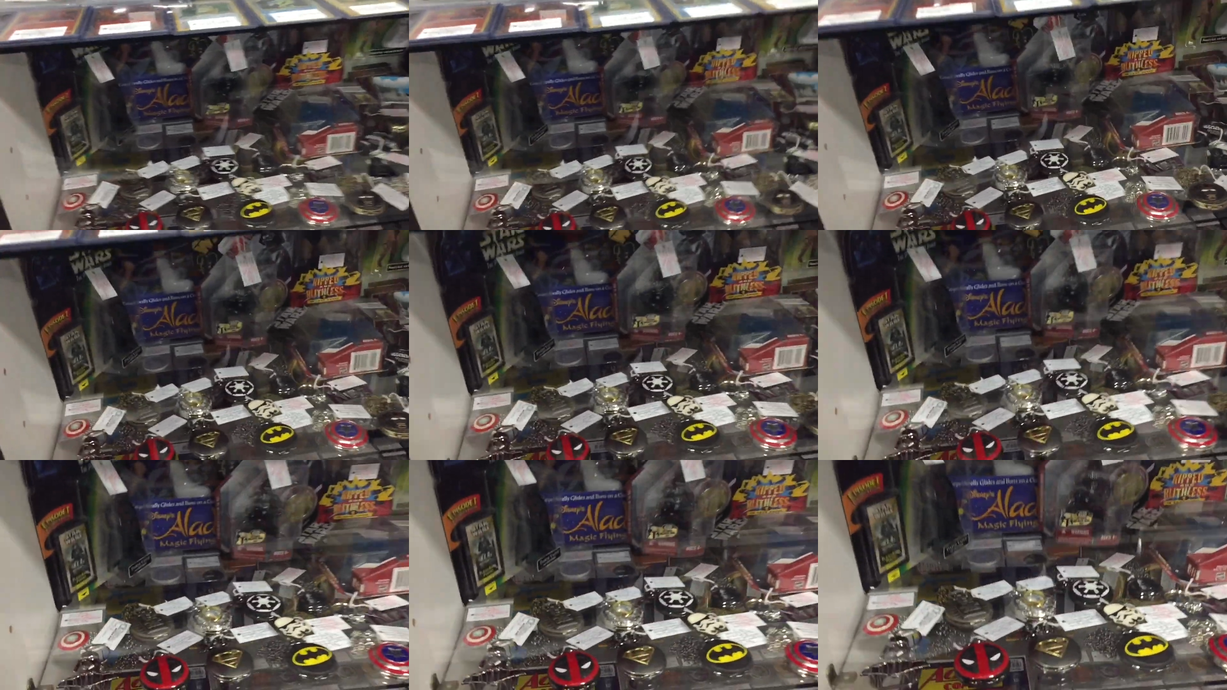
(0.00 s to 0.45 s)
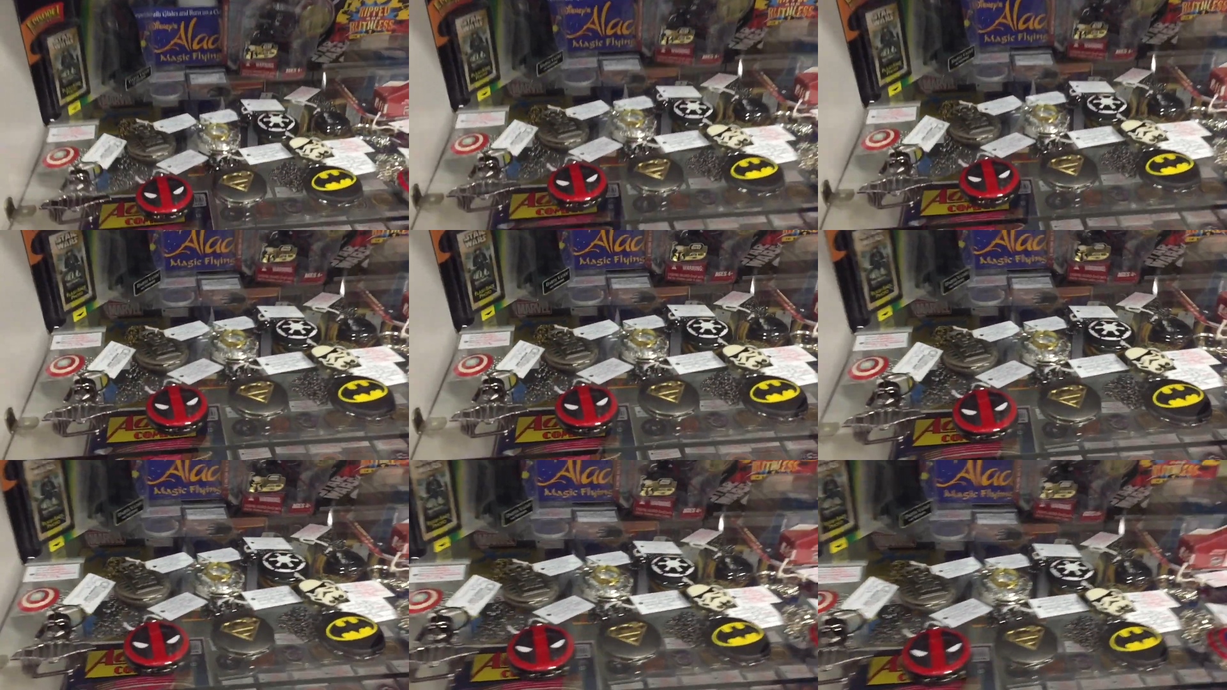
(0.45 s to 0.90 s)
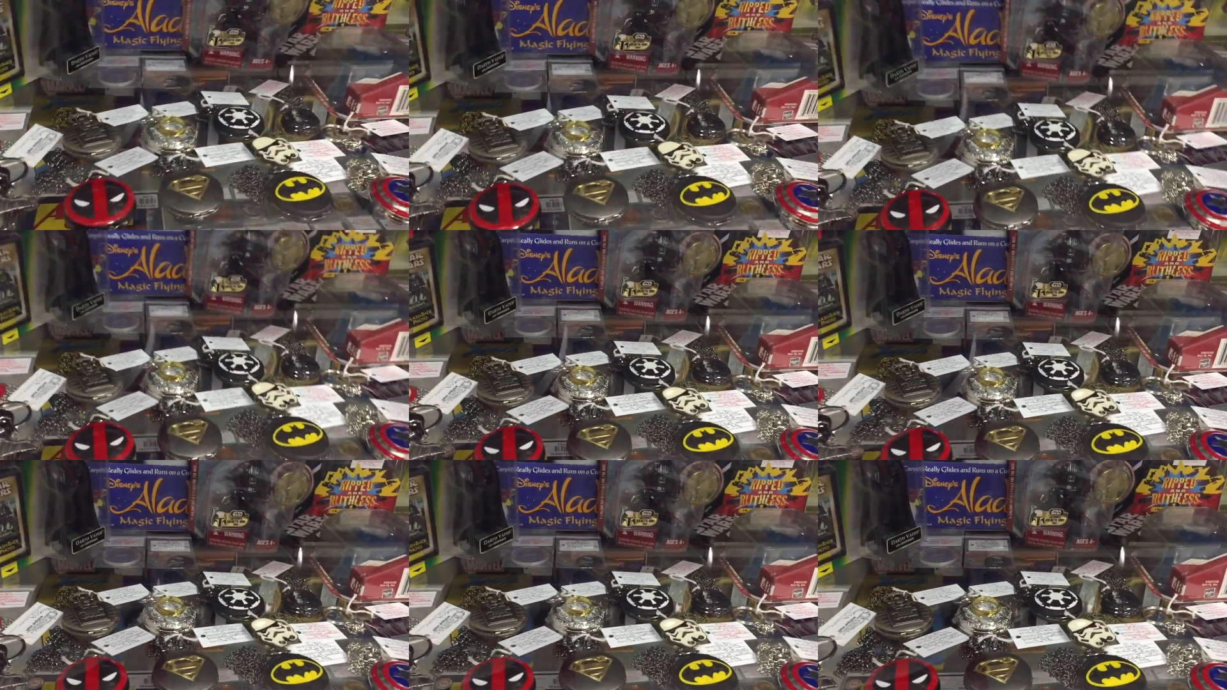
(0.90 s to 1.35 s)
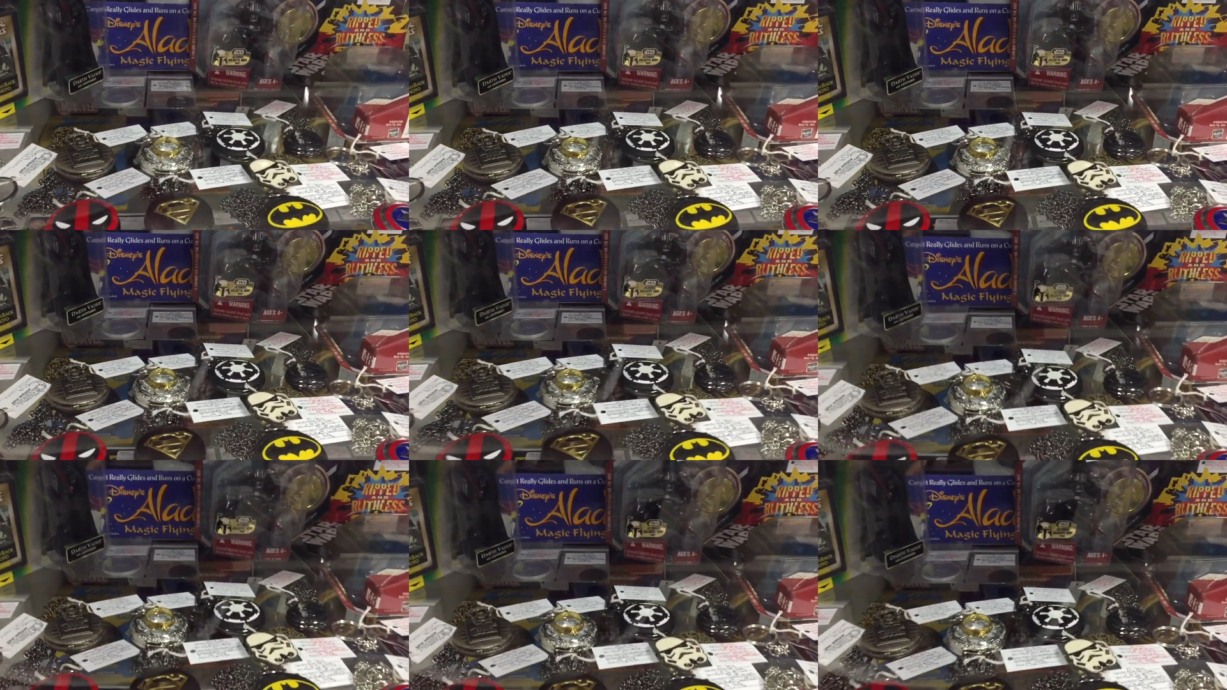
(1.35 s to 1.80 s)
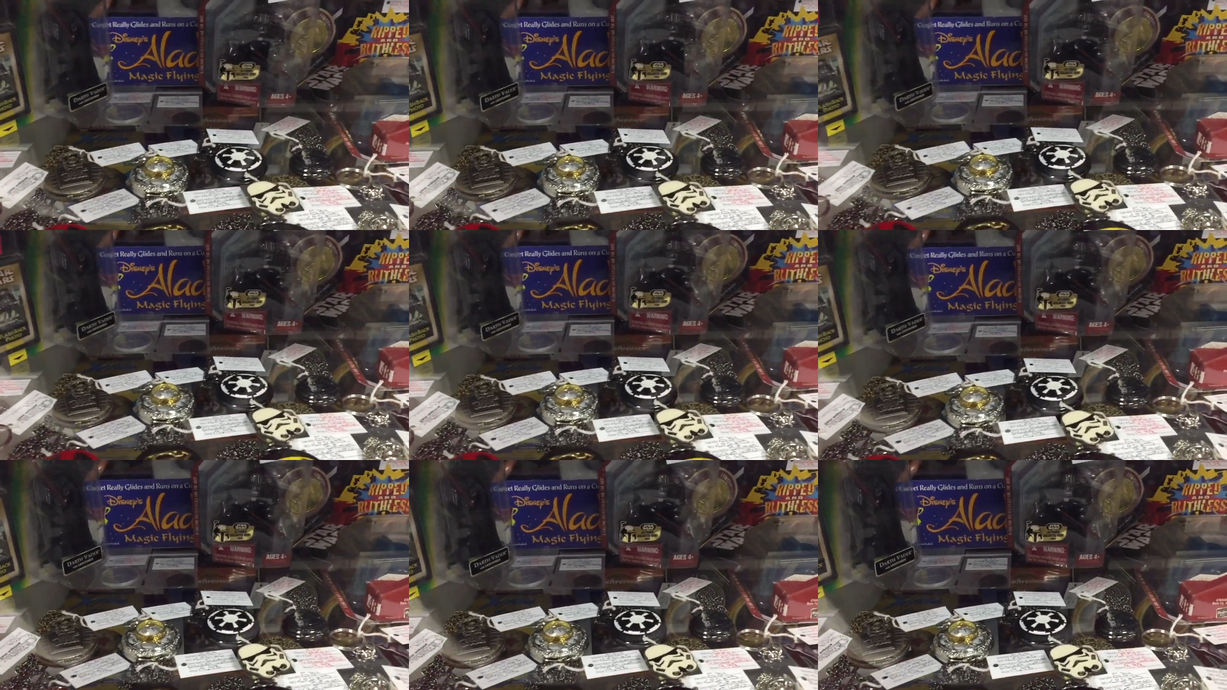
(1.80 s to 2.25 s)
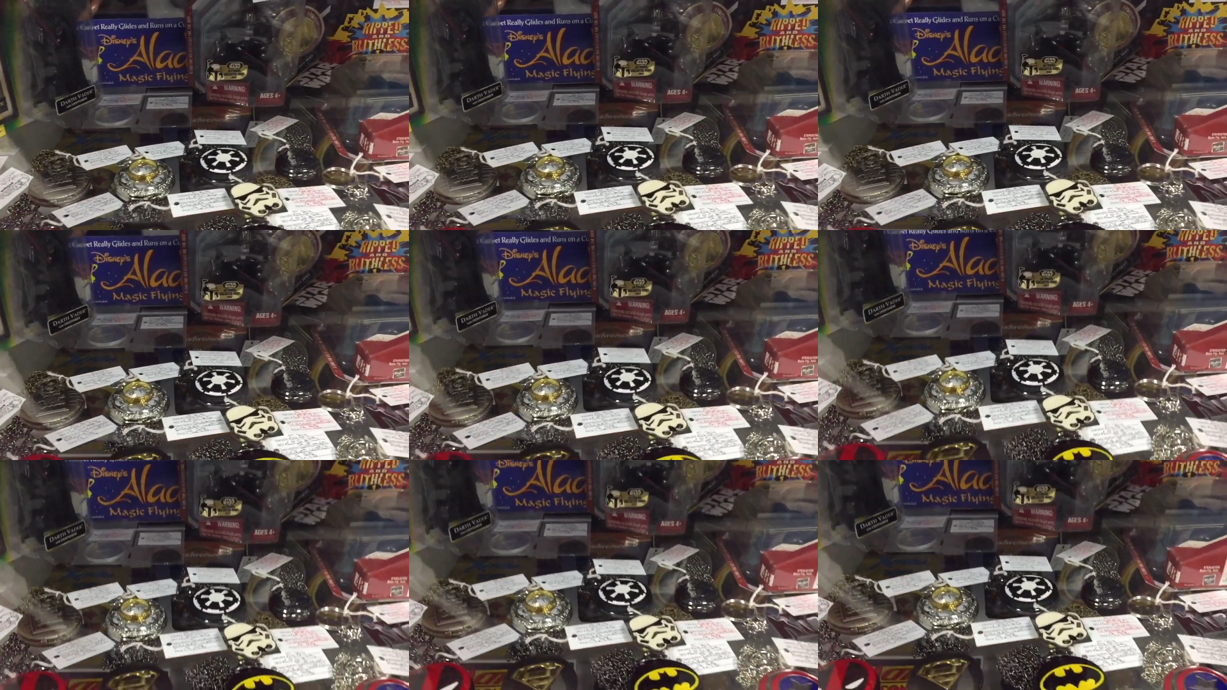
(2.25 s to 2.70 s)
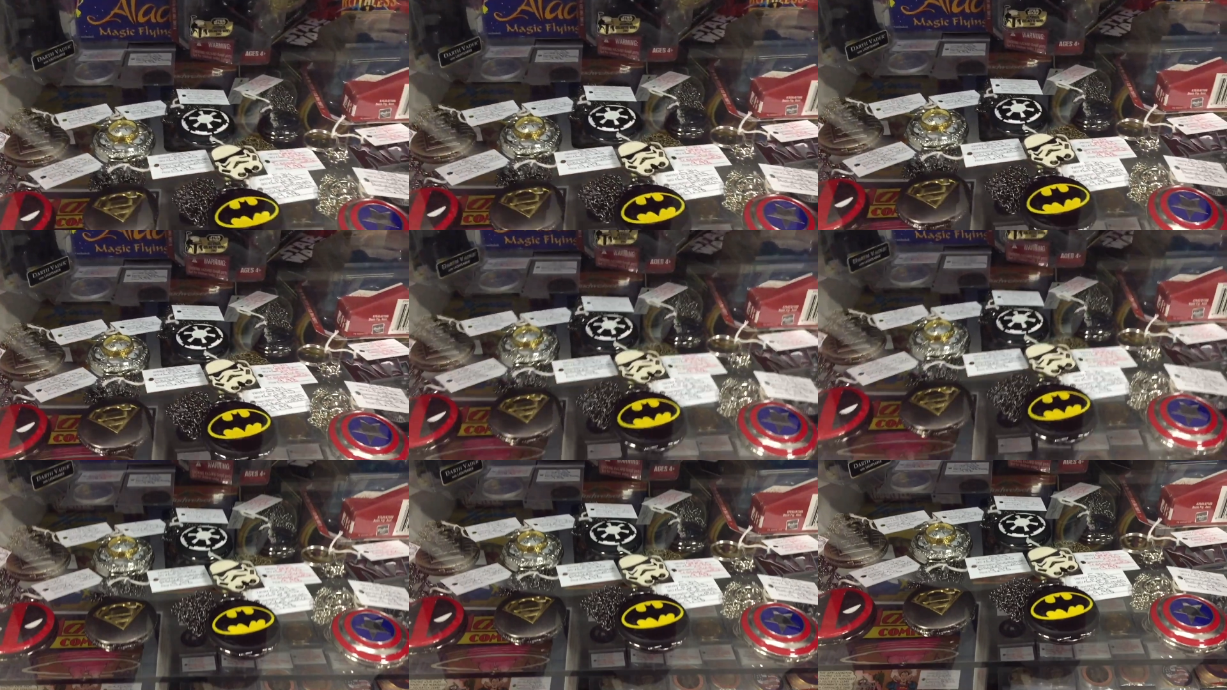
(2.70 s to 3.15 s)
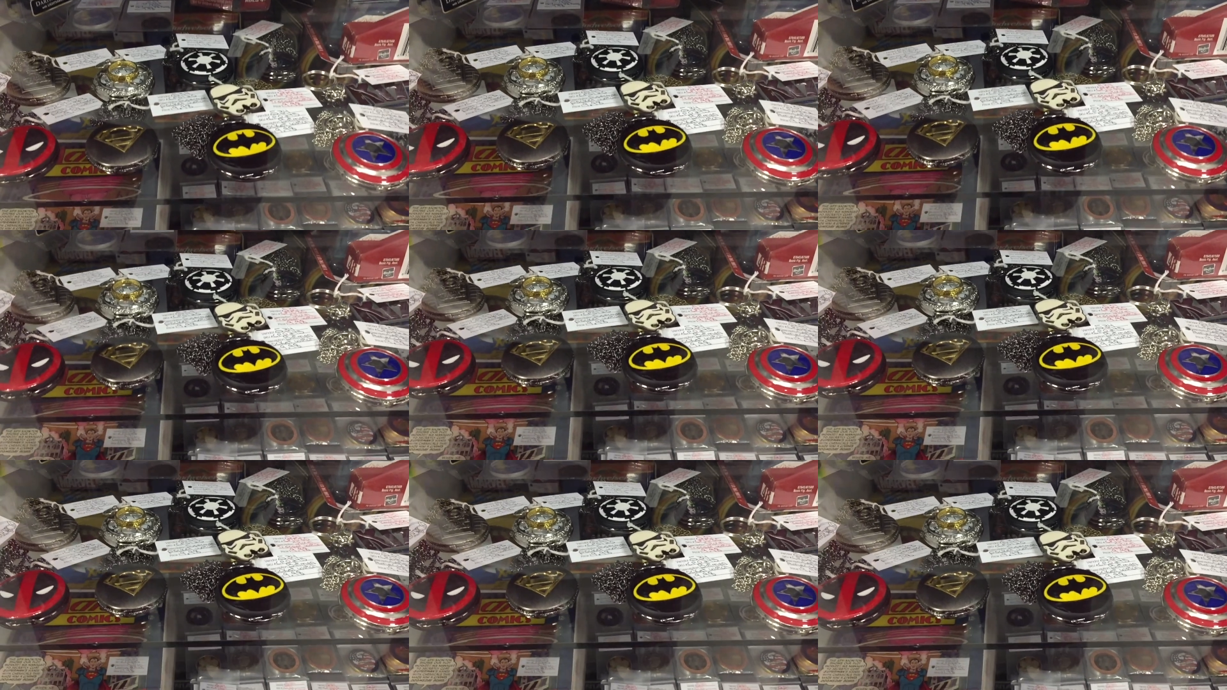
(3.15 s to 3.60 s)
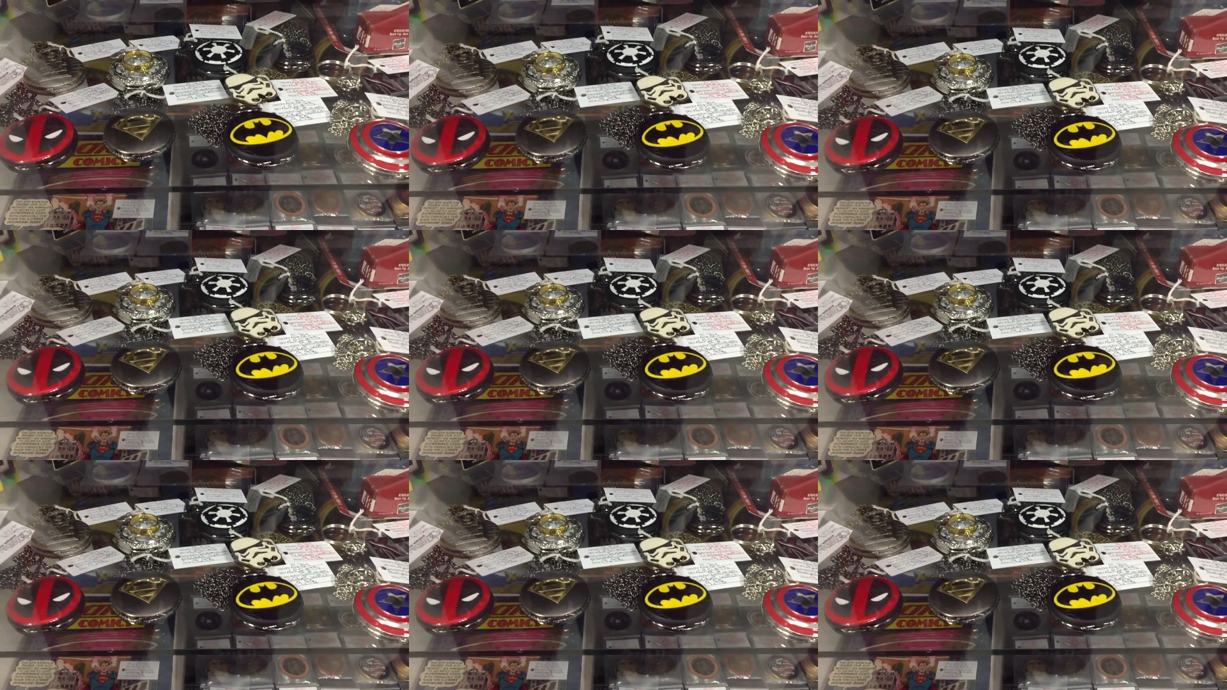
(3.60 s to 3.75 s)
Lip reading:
Nobody's mouth can be seen.